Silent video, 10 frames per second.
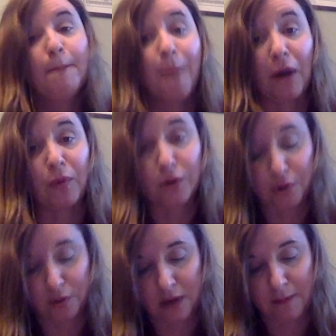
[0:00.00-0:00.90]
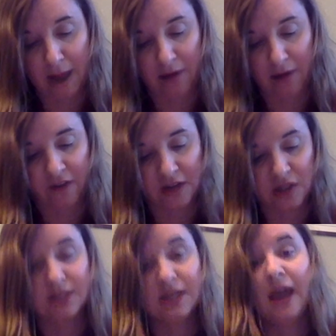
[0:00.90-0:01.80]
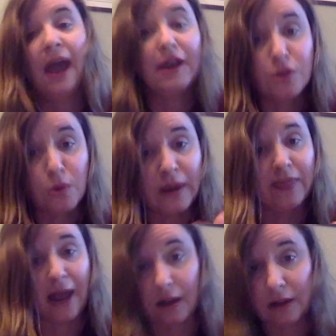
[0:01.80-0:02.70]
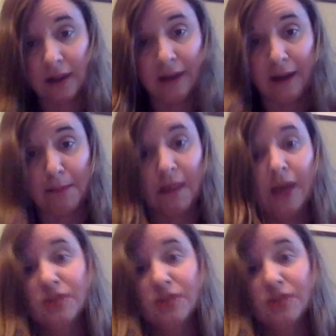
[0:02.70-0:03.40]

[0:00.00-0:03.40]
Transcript: by recruiting macrophages and doing that cleanup